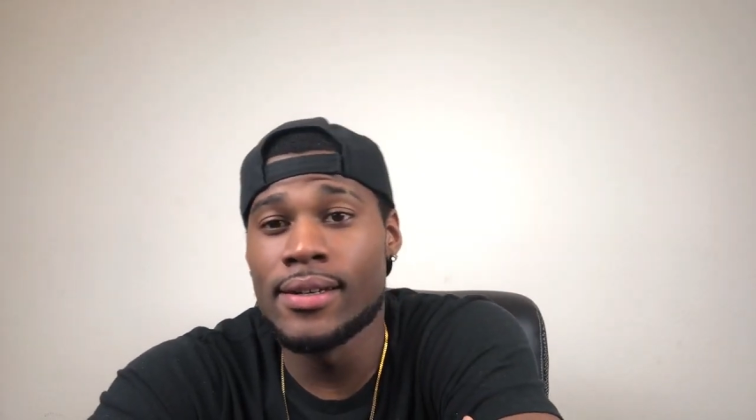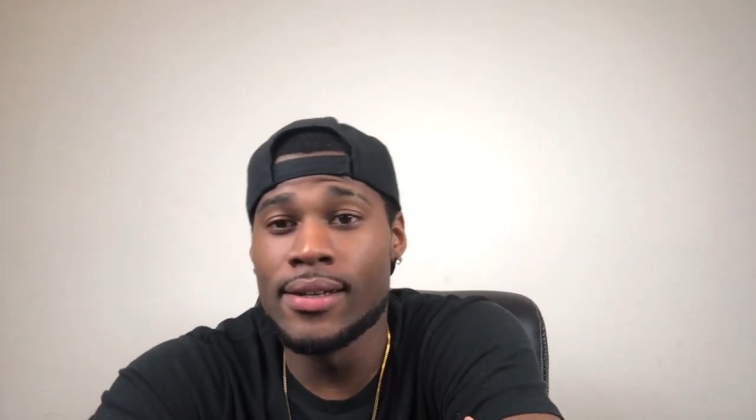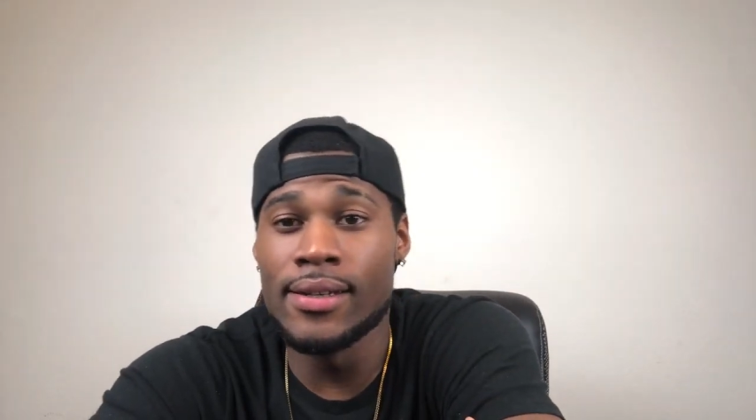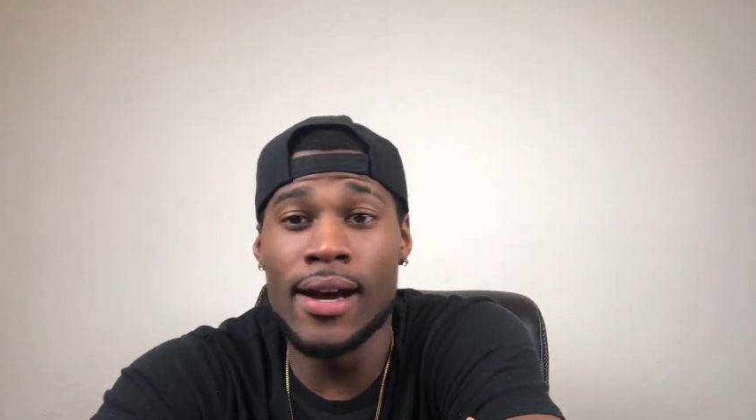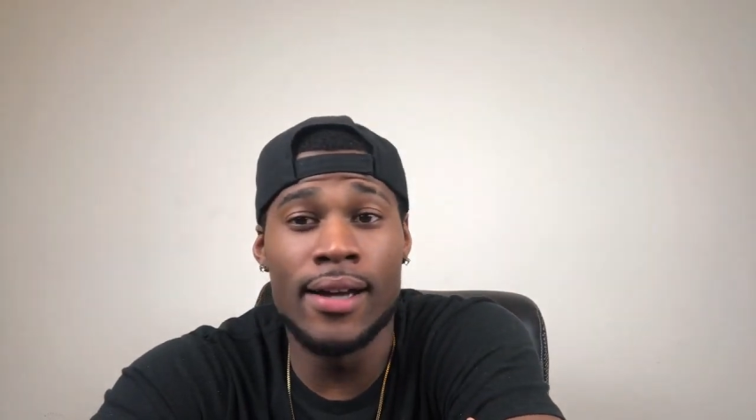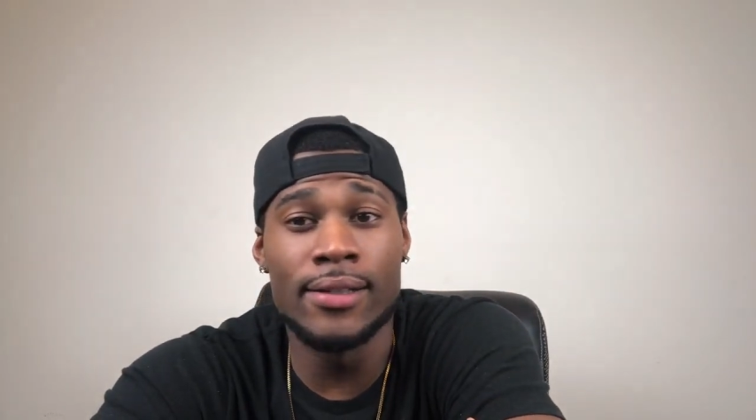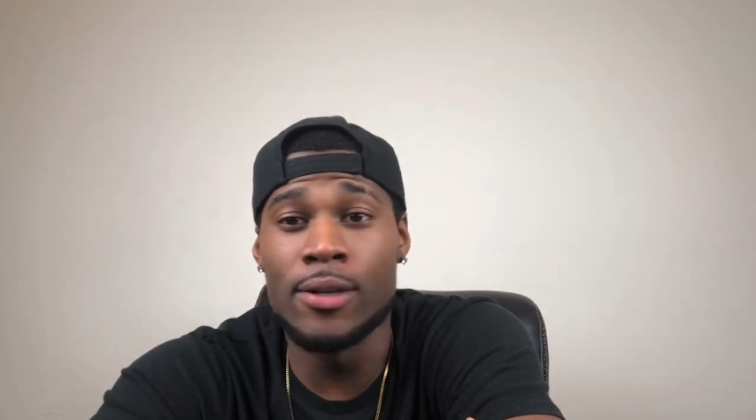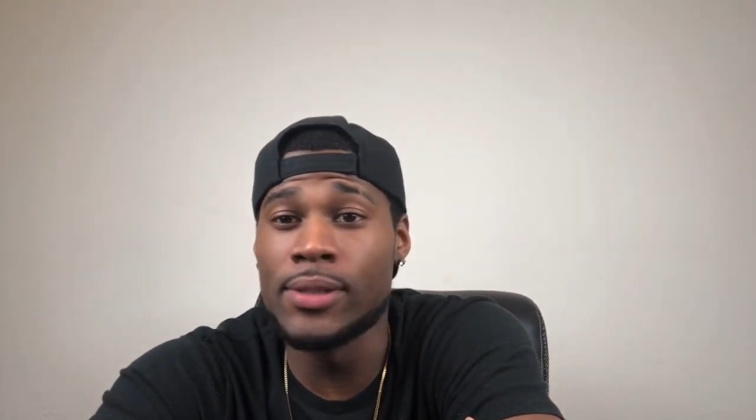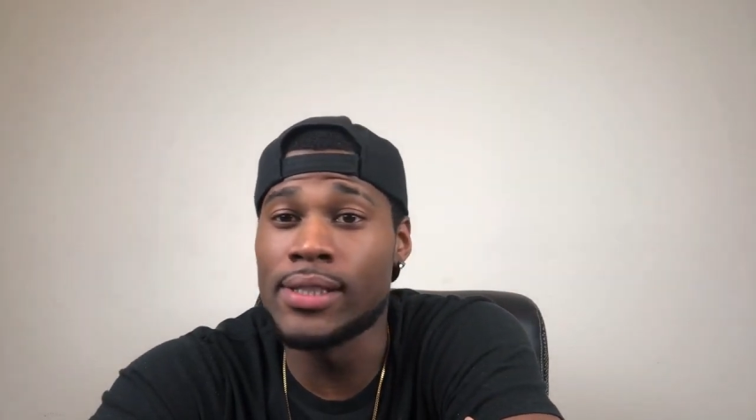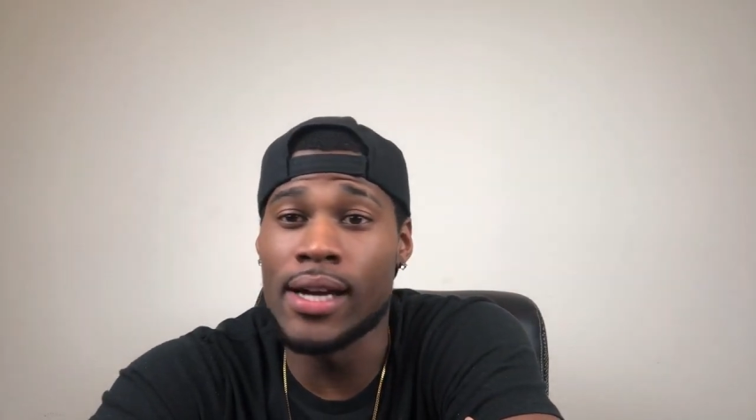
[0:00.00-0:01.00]
Y'all already know
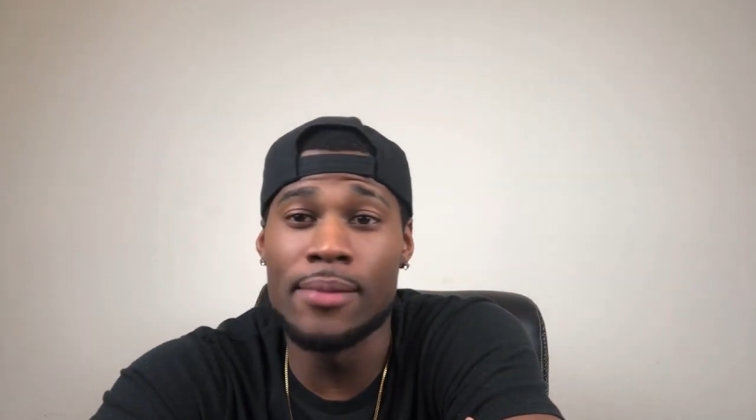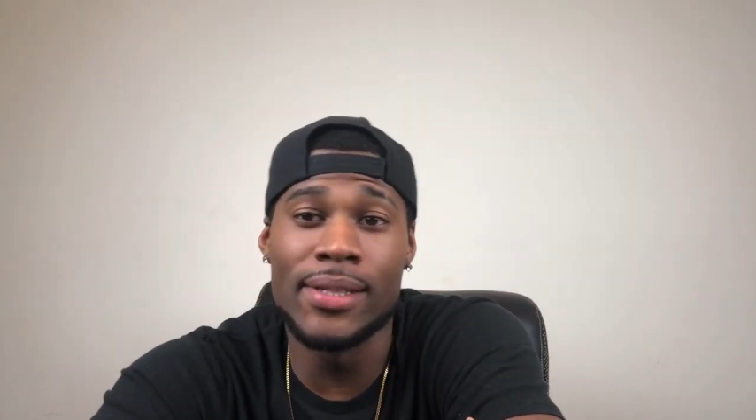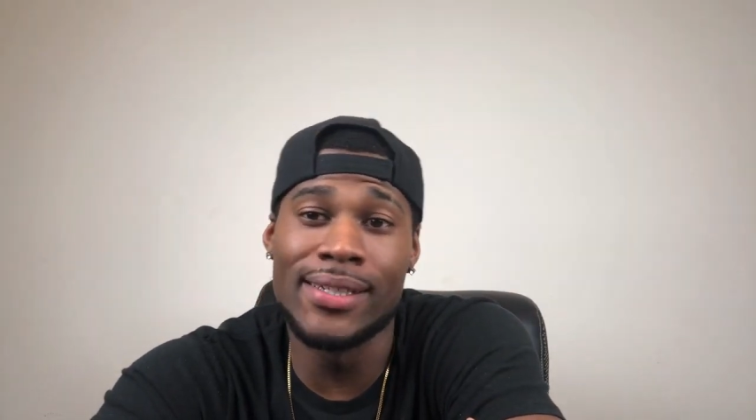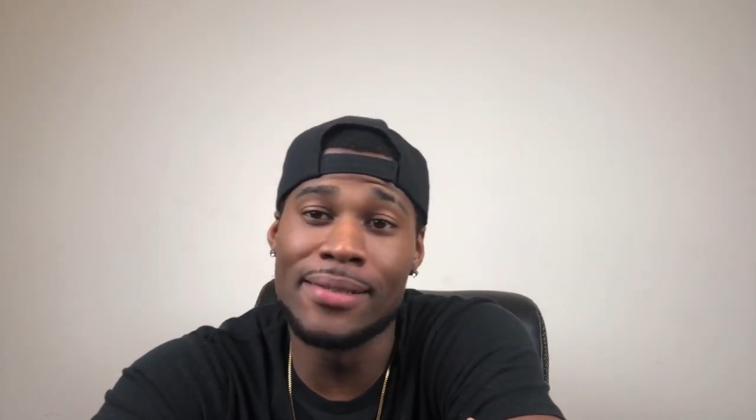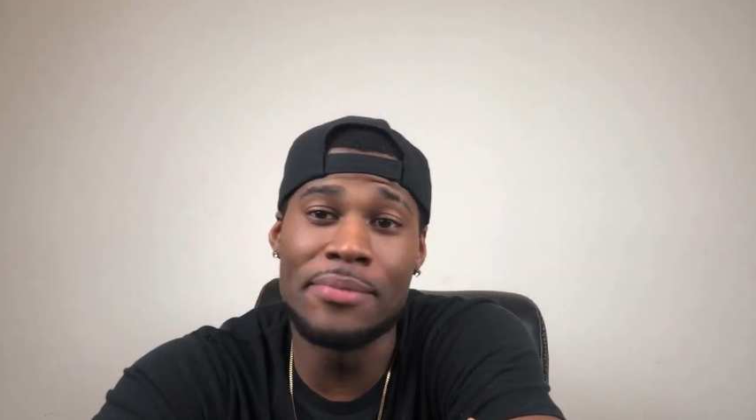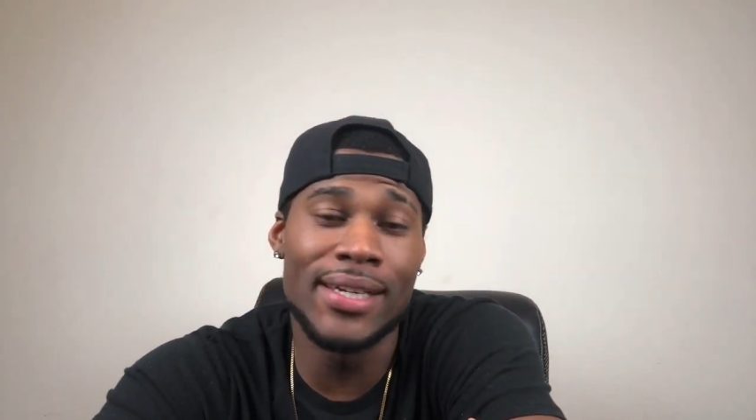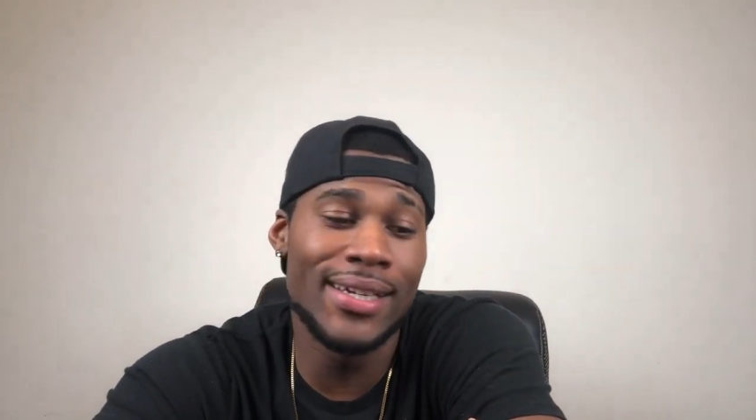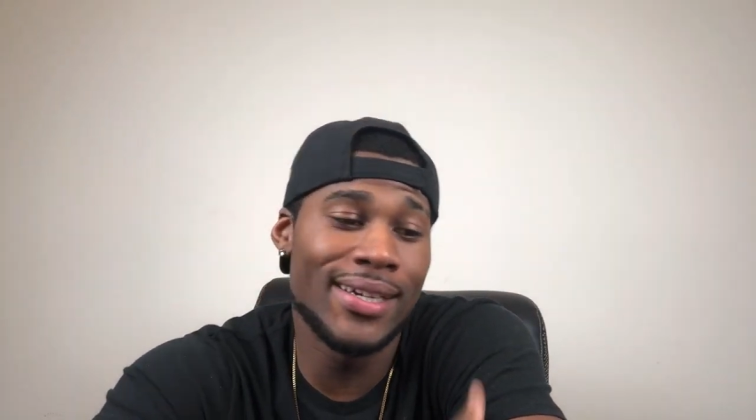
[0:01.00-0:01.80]
what time it is, man.